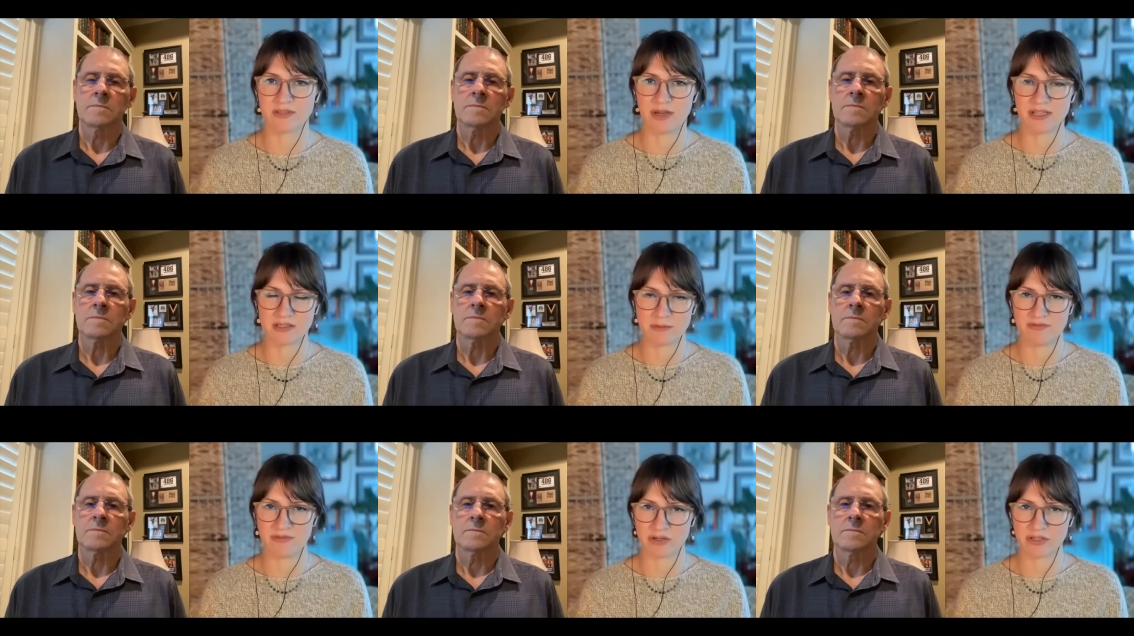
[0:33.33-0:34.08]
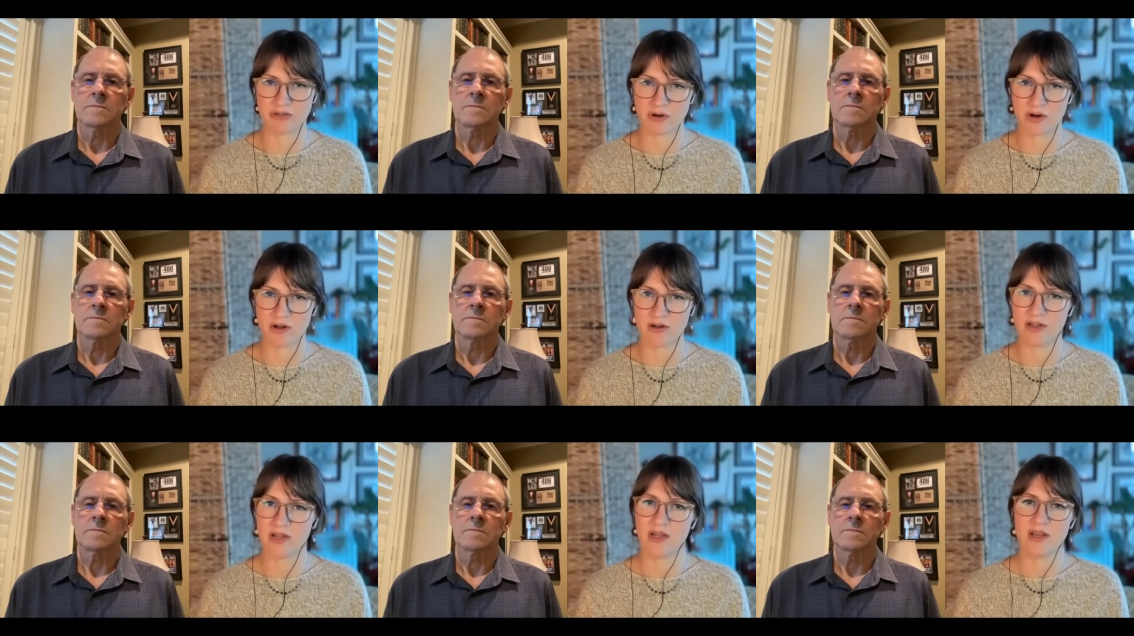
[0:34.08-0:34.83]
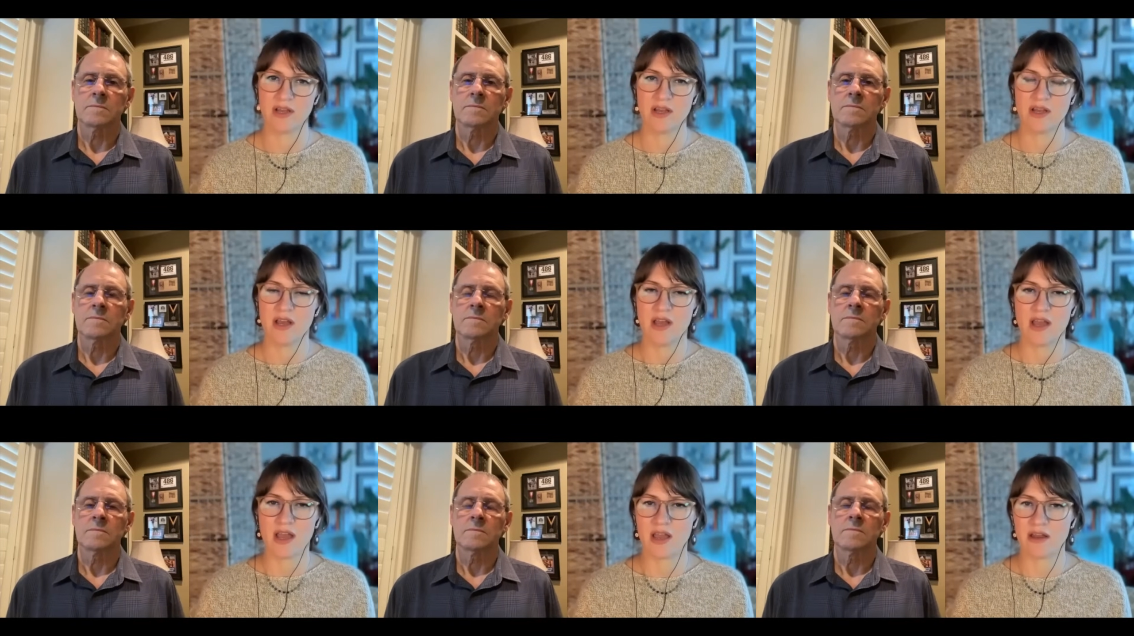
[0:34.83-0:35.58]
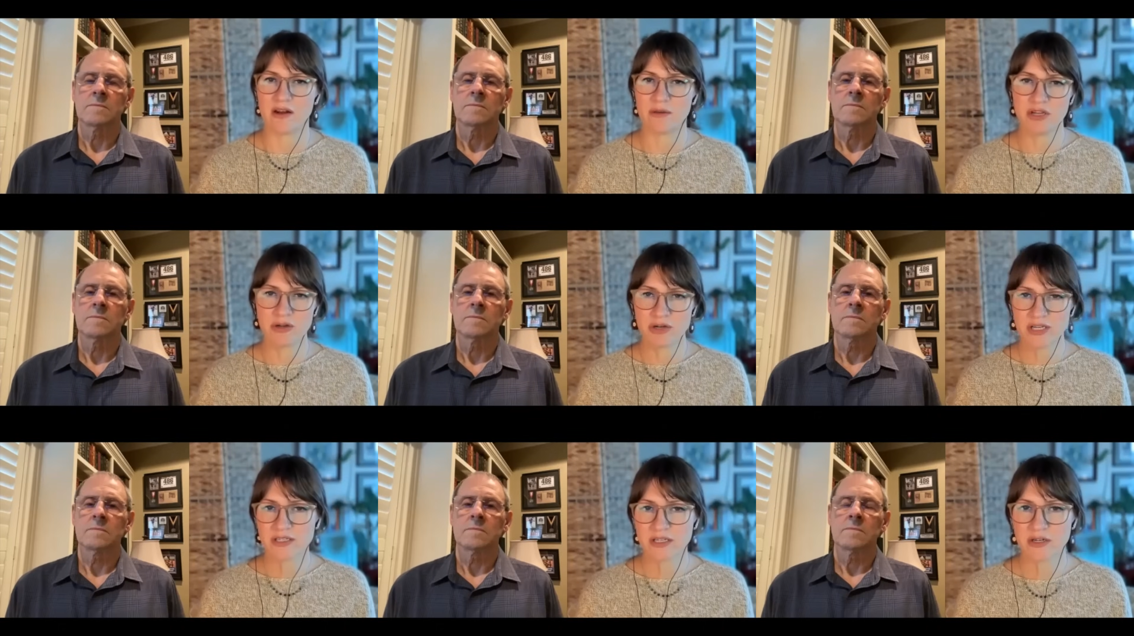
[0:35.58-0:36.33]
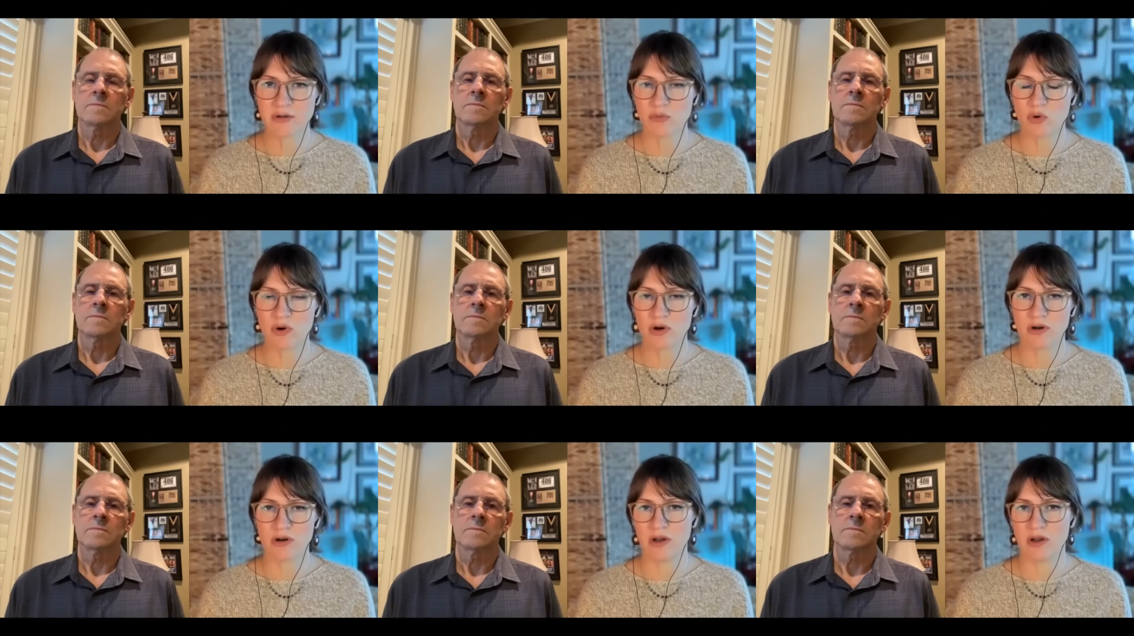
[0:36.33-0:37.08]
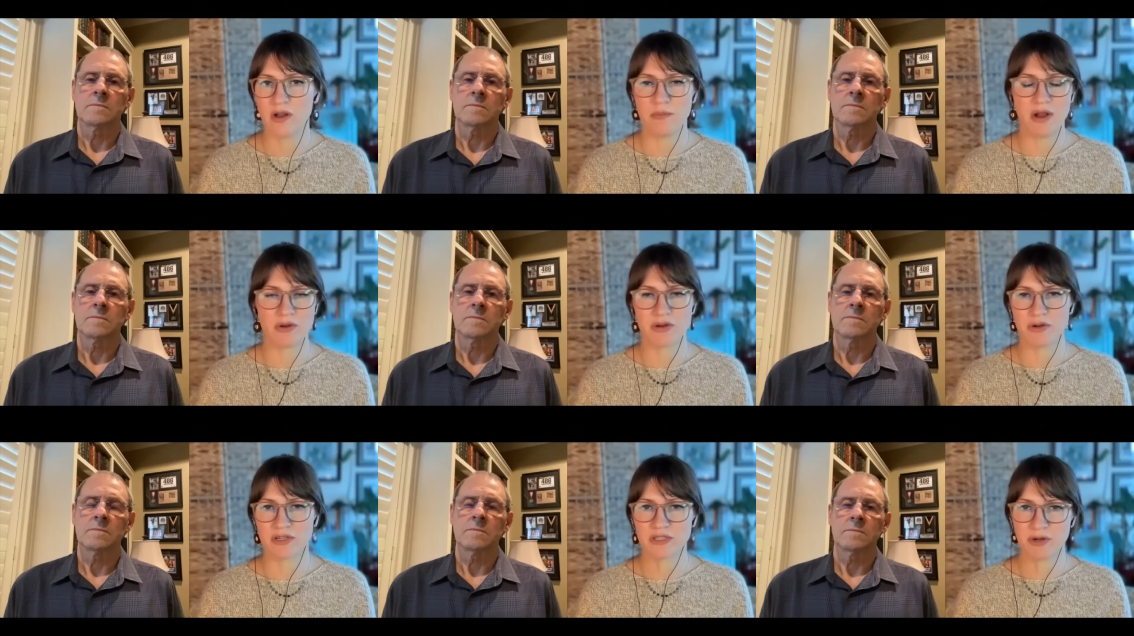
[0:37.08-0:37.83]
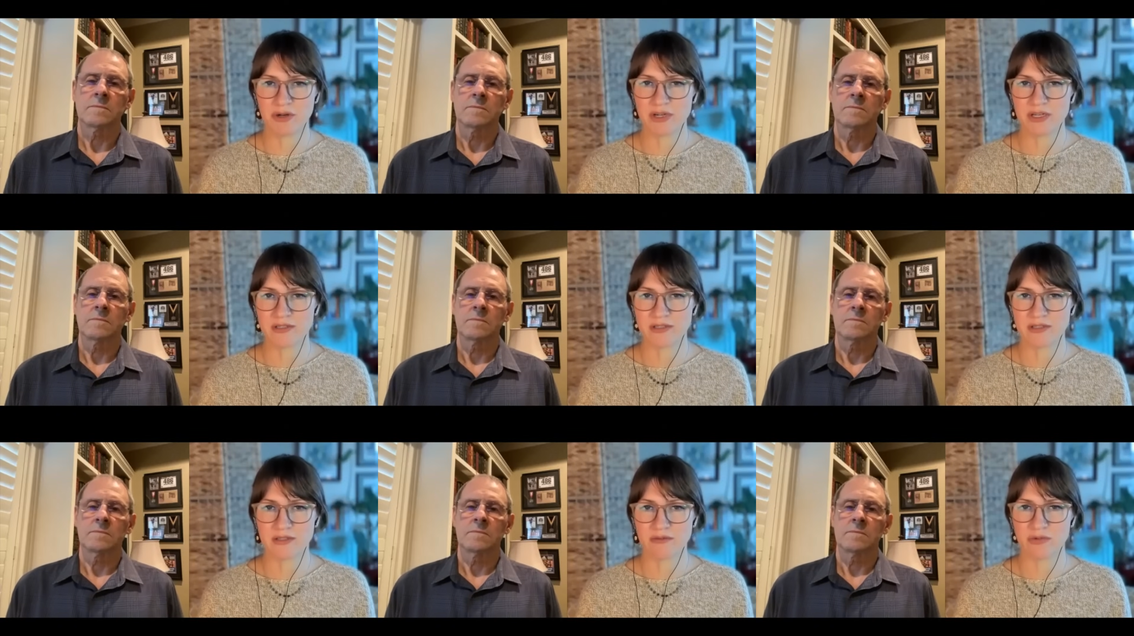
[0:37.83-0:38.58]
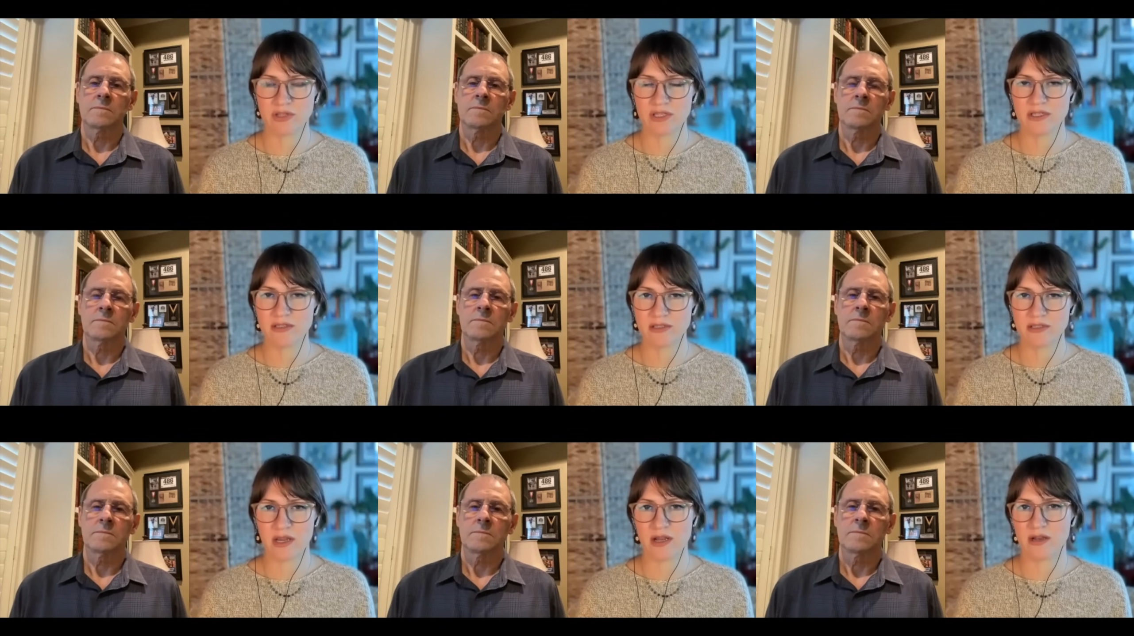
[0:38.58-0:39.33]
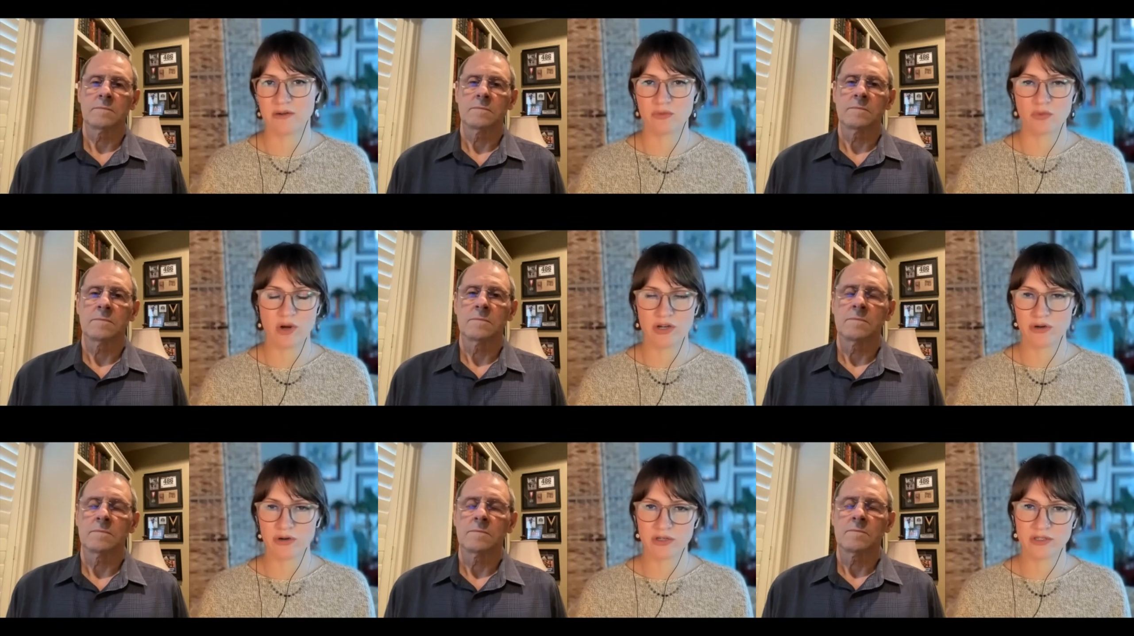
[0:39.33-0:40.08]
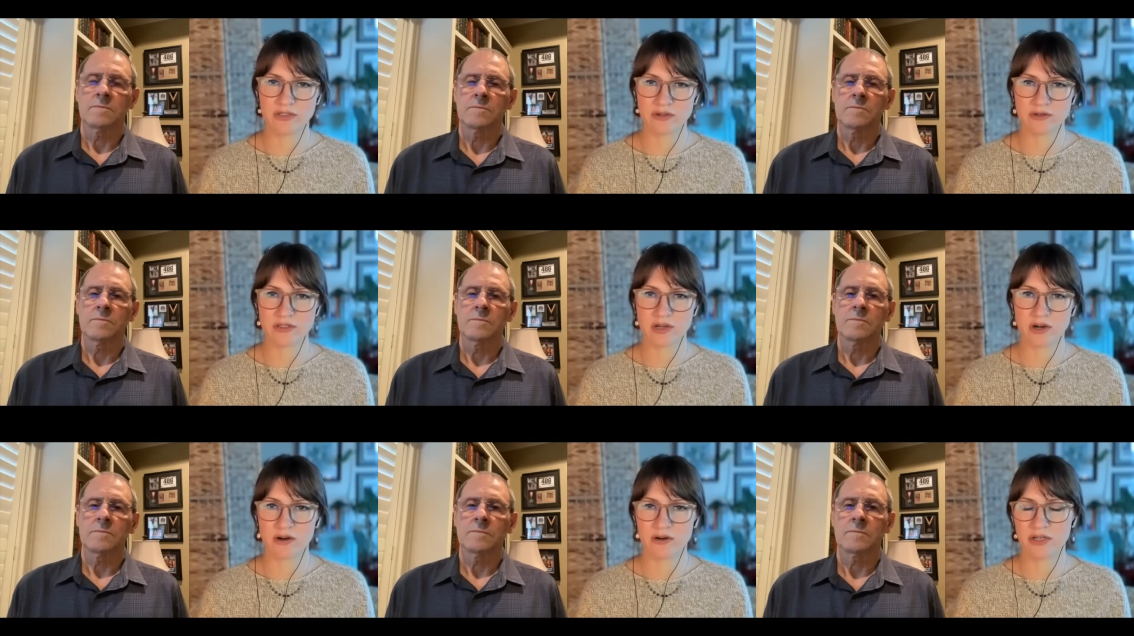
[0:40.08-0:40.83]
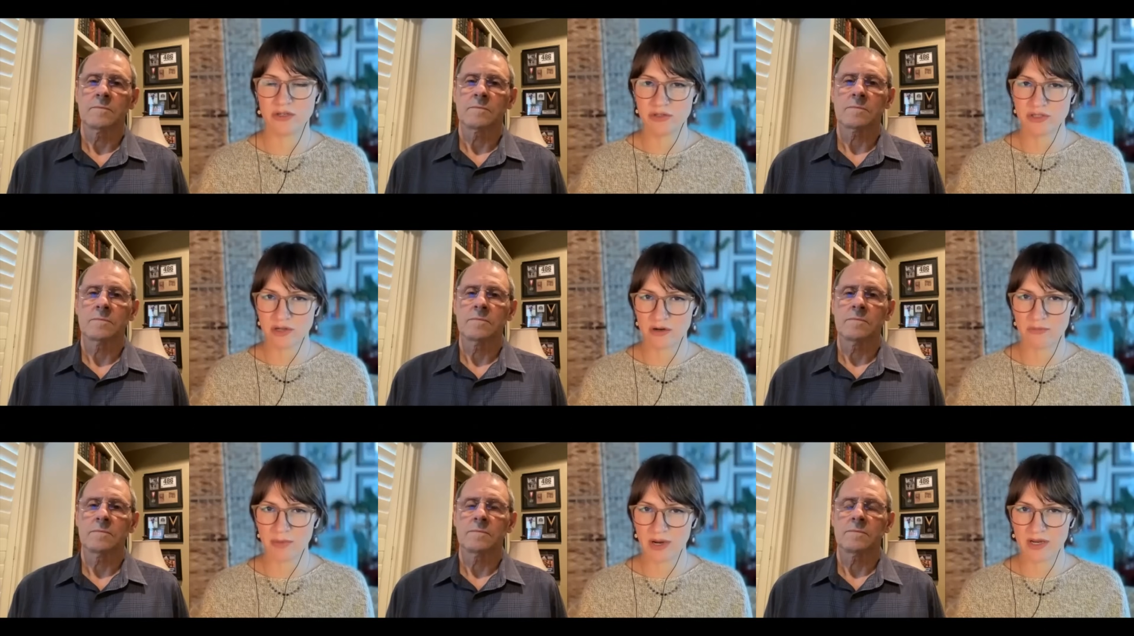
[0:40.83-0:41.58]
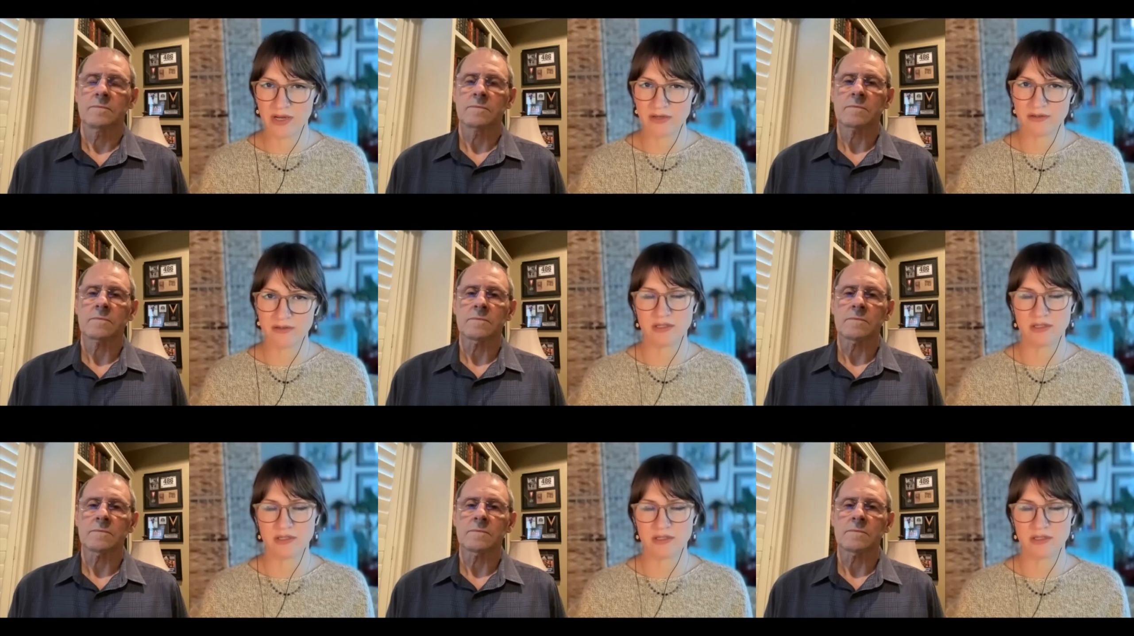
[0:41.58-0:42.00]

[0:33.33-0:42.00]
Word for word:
Speaker 1: base to be very strong and i'm curious to hear more about your experience with this and what your concerns are can you start by